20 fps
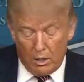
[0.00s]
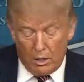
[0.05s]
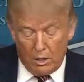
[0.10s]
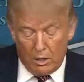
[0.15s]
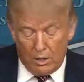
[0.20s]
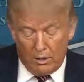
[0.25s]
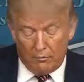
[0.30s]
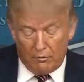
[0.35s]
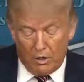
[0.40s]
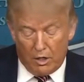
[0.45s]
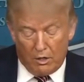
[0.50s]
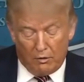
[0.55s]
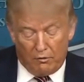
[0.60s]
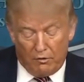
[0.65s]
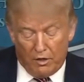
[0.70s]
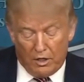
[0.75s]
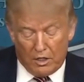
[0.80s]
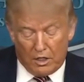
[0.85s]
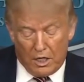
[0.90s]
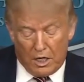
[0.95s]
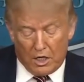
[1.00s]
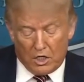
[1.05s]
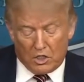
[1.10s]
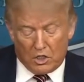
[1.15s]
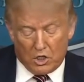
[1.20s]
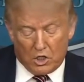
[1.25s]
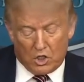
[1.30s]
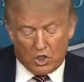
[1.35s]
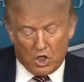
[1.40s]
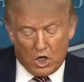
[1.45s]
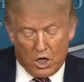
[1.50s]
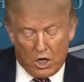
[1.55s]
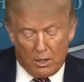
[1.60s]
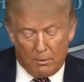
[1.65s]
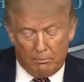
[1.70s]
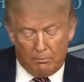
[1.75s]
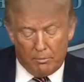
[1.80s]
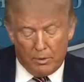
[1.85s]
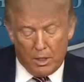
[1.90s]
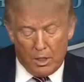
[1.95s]
They've done a fantastic
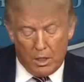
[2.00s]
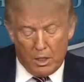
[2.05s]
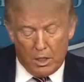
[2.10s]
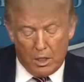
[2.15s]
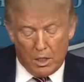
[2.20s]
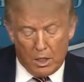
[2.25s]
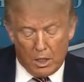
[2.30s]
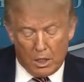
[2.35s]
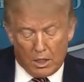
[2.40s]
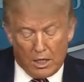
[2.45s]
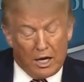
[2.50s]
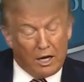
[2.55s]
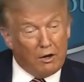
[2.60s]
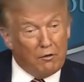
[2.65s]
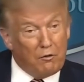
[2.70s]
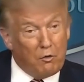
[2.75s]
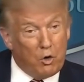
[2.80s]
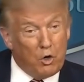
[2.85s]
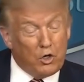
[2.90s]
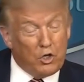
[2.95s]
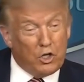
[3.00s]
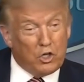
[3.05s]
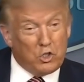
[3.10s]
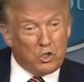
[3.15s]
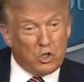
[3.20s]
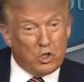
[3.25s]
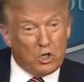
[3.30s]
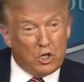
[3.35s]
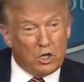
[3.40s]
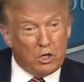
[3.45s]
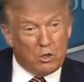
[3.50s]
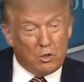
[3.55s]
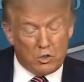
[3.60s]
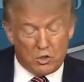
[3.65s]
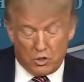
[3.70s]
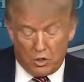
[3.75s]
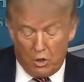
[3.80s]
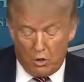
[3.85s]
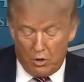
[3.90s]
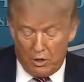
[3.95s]
job. California, as you know,
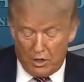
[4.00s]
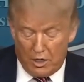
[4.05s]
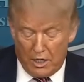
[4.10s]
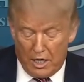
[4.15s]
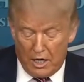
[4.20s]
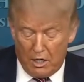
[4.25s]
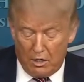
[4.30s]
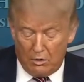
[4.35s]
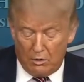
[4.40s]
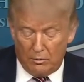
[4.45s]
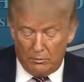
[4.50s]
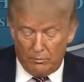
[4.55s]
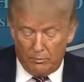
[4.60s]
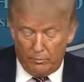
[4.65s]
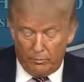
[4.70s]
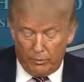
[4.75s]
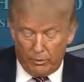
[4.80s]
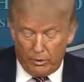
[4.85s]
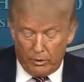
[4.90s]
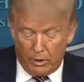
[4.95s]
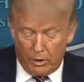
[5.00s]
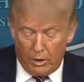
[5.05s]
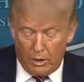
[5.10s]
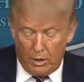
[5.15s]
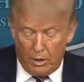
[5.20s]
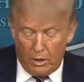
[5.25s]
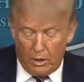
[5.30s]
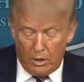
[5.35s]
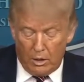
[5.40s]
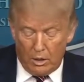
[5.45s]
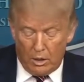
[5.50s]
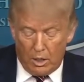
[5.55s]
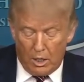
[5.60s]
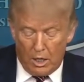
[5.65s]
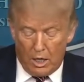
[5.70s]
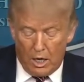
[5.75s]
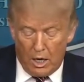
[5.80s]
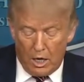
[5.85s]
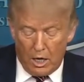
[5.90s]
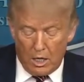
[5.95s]
is going down.
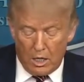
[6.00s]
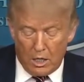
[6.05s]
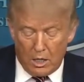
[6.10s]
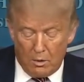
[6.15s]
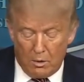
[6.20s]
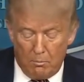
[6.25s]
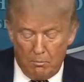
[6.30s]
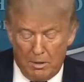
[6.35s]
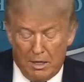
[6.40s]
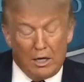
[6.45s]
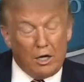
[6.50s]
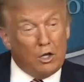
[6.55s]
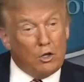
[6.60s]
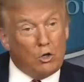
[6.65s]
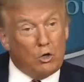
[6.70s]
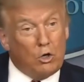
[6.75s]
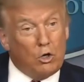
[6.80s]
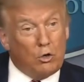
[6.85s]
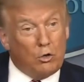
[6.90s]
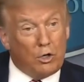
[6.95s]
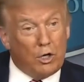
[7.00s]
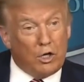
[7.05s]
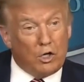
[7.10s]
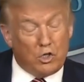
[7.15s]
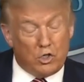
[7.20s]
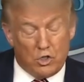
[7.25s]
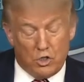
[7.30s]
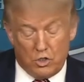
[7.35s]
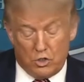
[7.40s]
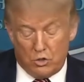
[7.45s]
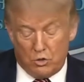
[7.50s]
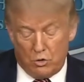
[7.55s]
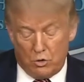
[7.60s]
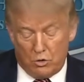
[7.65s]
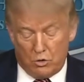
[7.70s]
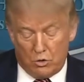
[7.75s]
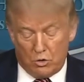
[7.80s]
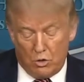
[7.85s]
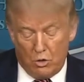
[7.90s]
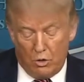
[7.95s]
And many other locations,
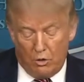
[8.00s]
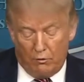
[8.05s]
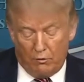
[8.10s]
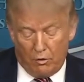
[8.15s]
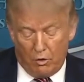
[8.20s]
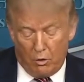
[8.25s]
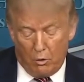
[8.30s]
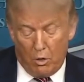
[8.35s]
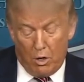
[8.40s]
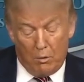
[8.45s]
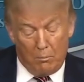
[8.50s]
it's doing very well.